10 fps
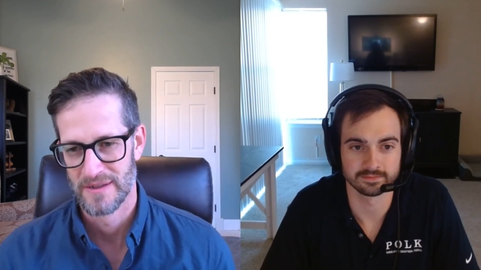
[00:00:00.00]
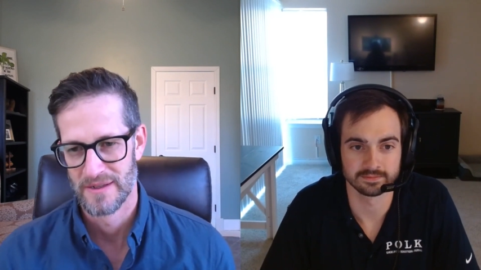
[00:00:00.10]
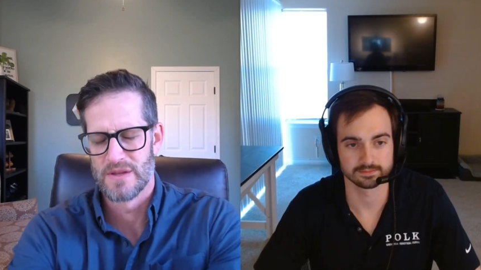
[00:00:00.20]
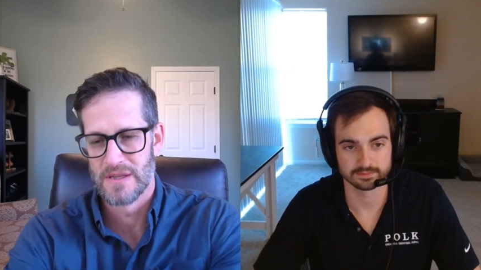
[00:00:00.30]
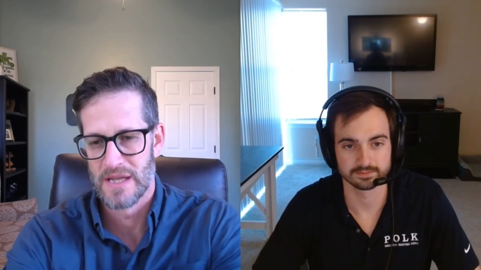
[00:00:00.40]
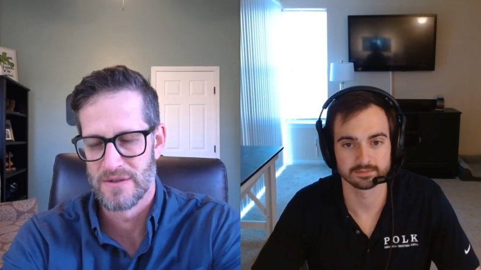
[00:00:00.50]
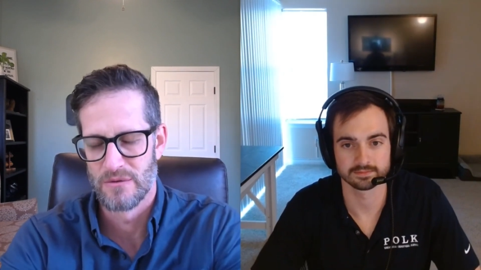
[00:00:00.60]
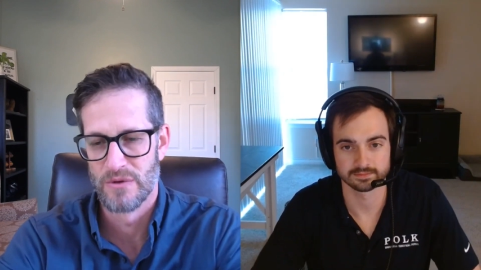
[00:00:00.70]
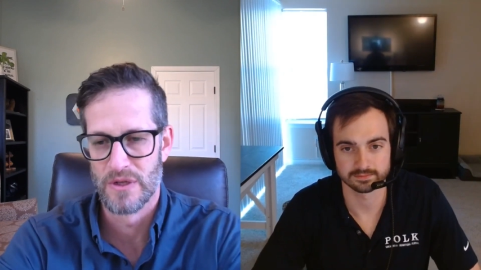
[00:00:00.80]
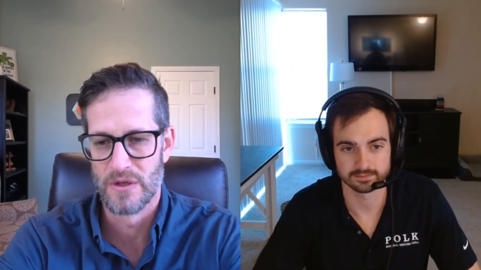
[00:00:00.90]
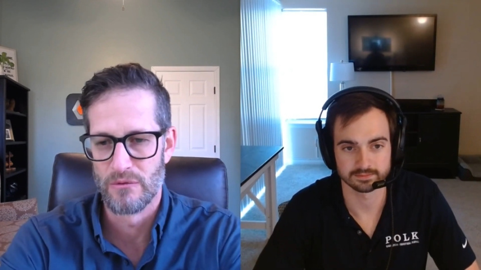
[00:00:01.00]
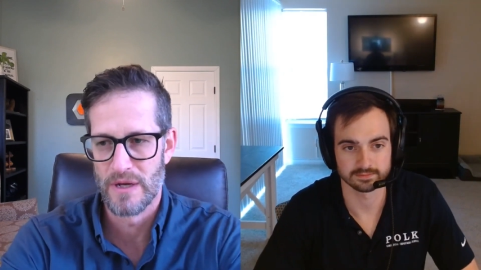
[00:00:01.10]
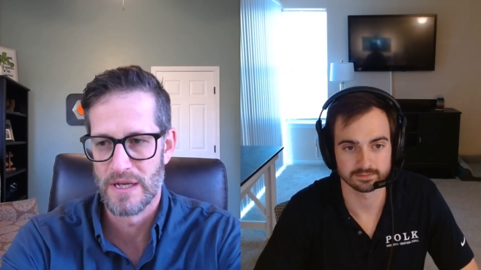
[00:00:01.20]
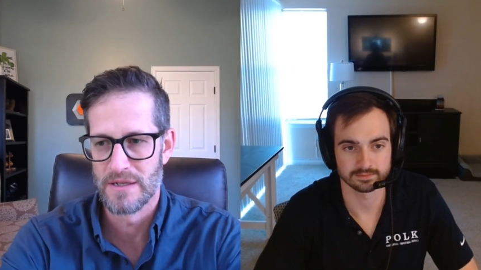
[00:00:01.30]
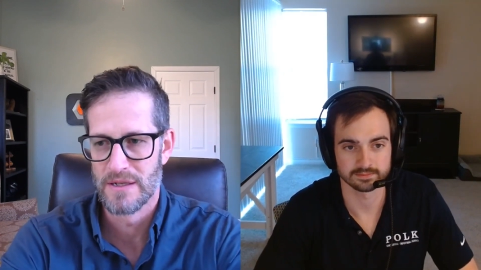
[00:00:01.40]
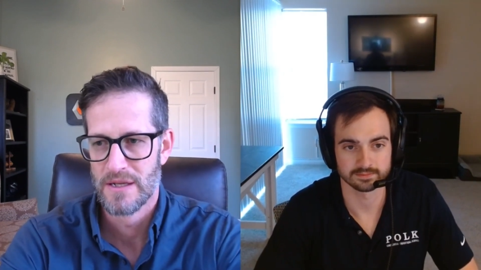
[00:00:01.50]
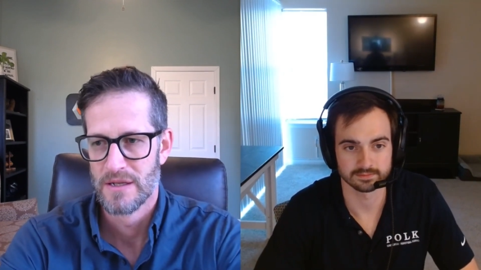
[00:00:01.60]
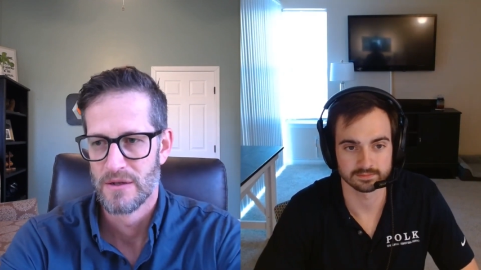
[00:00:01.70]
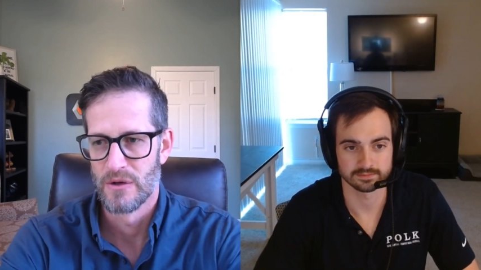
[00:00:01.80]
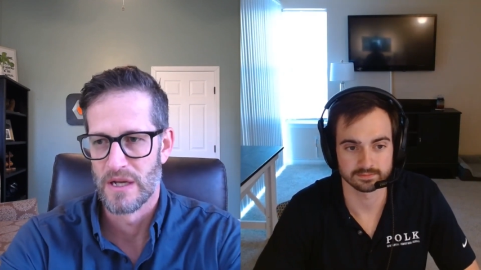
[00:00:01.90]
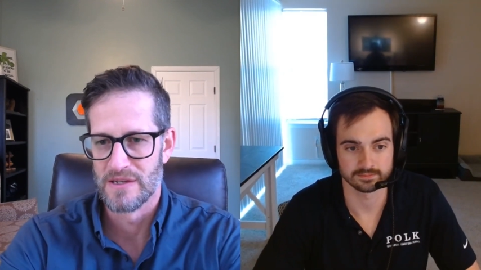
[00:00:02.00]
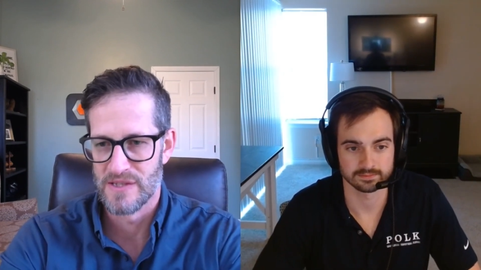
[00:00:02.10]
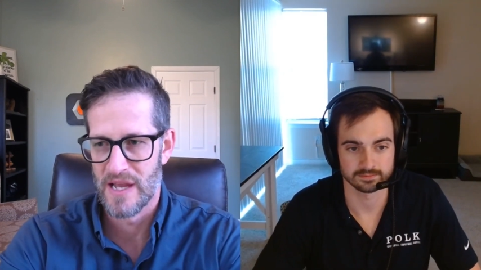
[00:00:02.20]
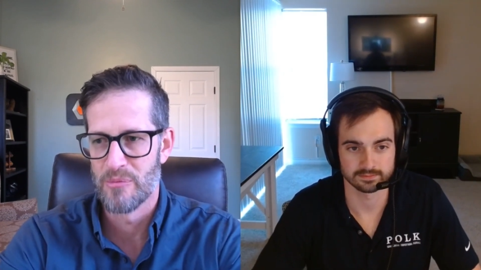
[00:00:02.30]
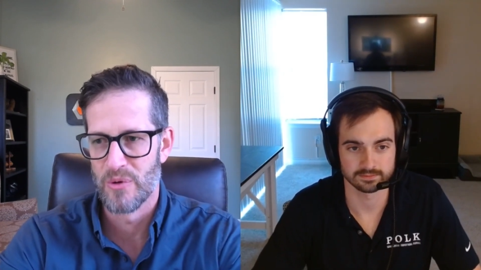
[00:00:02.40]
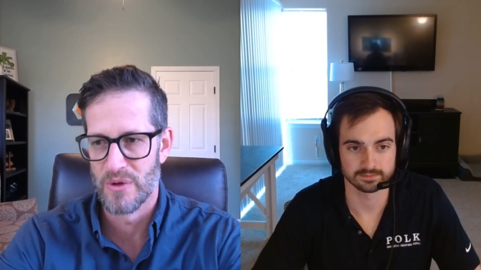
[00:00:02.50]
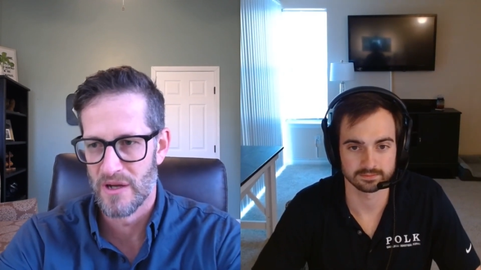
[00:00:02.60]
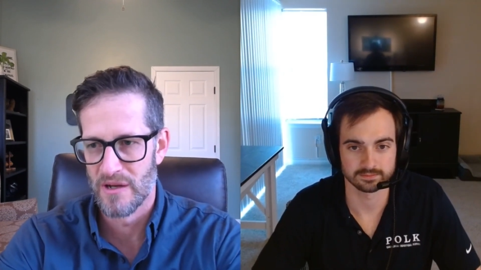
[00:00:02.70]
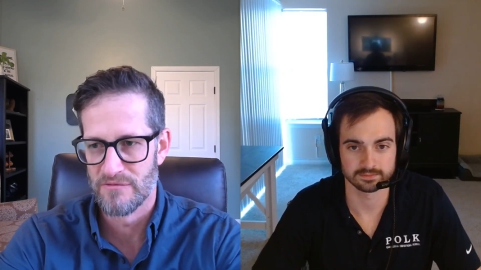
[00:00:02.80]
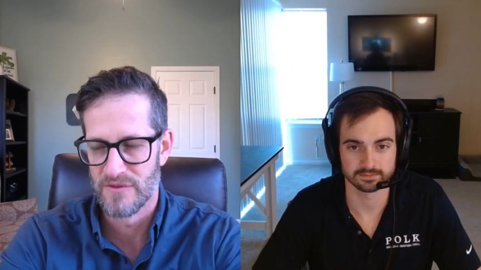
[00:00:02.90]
Speaker 1: I think that's a really great example of